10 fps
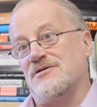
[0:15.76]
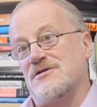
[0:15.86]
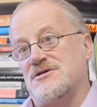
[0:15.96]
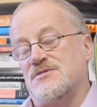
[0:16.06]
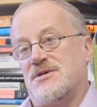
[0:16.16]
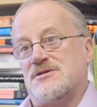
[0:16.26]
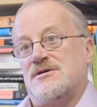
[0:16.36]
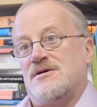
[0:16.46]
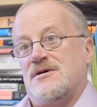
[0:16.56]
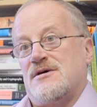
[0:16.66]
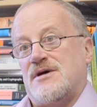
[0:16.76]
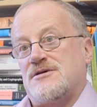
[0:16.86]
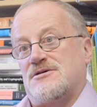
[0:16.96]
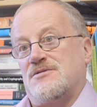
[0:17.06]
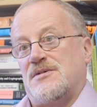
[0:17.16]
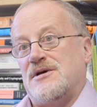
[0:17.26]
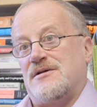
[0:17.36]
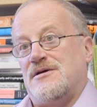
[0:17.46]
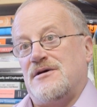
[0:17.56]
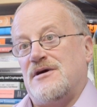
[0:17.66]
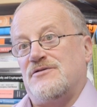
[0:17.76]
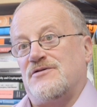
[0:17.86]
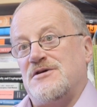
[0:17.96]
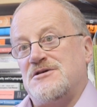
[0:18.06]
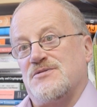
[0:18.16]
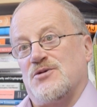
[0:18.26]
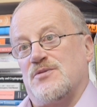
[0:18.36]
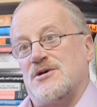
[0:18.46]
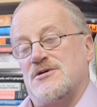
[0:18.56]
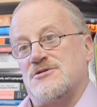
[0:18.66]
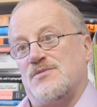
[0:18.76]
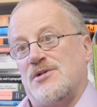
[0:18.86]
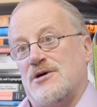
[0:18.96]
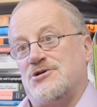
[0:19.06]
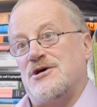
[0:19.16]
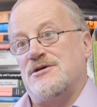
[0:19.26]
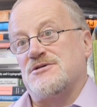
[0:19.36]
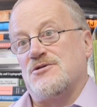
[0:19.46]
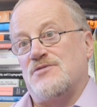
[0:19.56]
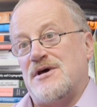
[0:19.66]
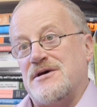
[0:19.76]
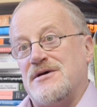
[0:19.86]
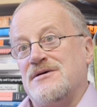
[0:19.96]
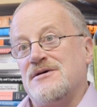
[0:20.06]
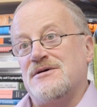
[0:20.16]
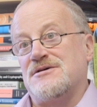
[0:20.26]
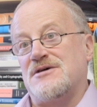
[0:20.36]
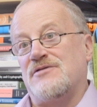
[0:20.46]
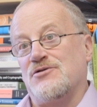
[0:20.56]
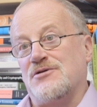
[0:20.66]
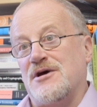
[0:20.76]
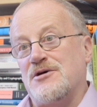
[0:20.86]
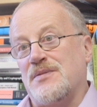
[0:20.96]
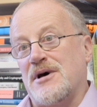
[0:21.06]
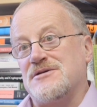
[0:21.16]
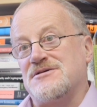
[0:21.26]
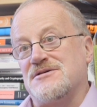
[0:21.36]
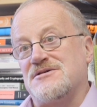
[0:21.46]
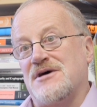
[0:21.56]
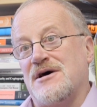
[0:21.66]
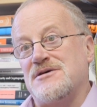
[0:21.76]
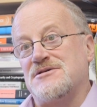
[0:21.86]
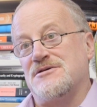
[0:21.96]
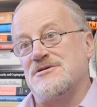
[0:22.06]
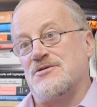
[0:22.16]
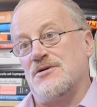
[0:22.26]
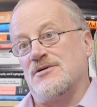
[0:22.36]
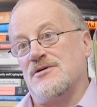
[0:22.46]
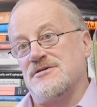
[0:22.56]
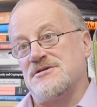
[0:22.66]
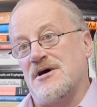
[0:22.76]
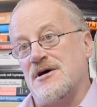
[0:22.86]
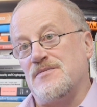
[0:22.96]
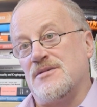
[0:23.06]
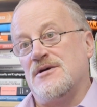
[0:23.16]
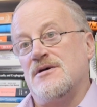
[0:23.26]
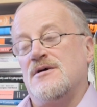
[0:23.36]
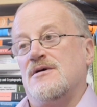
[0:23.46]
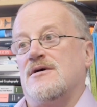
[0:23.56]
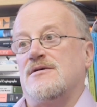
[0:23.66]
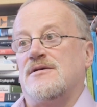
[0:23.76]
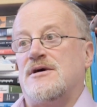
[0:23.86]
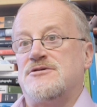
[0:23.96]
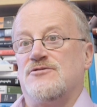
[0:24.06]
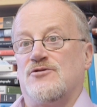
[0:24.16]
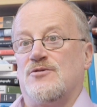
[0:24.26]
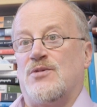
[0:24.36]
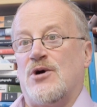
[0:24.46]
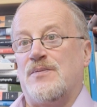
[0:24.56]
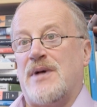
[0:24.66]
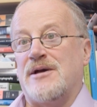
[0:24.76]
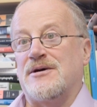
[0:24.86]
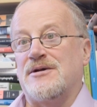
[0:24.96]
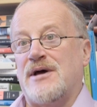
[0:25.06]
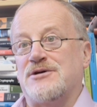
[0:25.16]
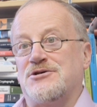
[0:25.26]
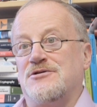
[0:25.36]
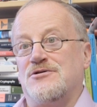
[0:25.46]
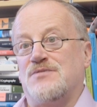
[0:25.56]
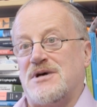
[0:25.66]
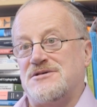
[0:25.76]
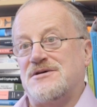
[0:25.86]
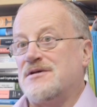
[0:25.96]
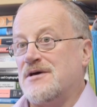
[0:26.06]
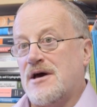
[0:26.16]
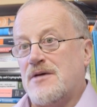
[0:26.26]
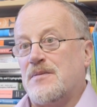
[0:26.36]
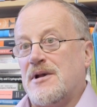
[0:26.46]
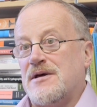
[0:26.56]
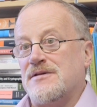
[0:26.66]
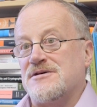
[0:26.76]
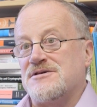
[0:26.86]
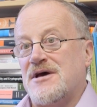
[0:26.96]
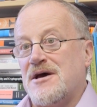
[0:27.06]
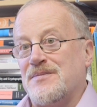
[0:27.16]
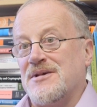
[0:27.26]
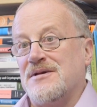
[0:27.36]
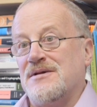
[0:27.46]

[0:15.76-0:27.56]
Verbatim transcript: for this, but that's completely infeasible because the blockchain is already several gigabytes in size and it's growing all the time. And unless you've got a broadband connection, you basically can't play in this game.